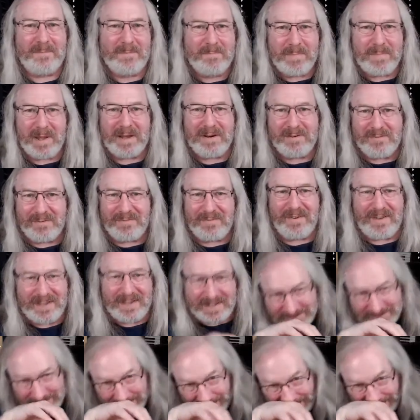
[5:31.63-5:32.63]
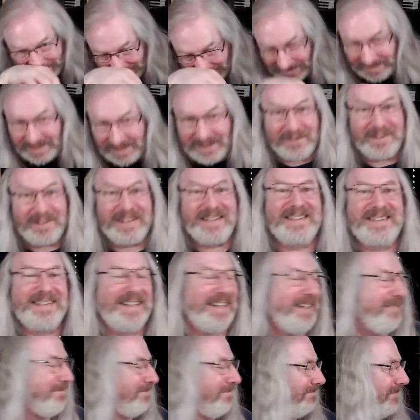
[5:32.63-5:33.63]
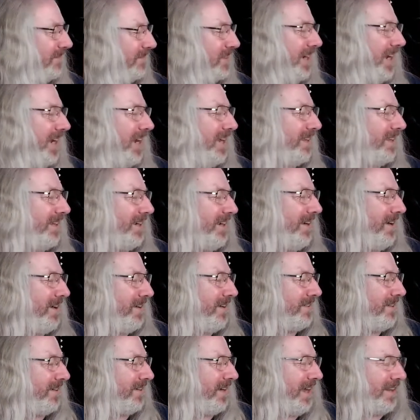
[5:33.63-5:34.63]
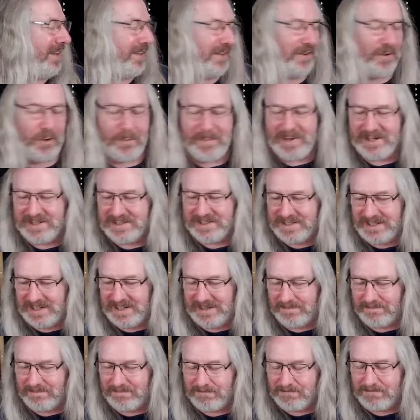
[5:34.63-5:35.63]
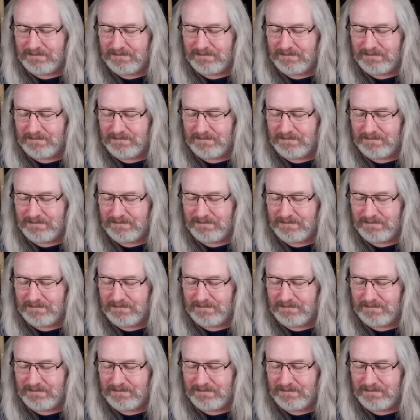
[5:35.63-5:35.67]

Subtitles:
bun fight to get the lyrics in, to get the comments in.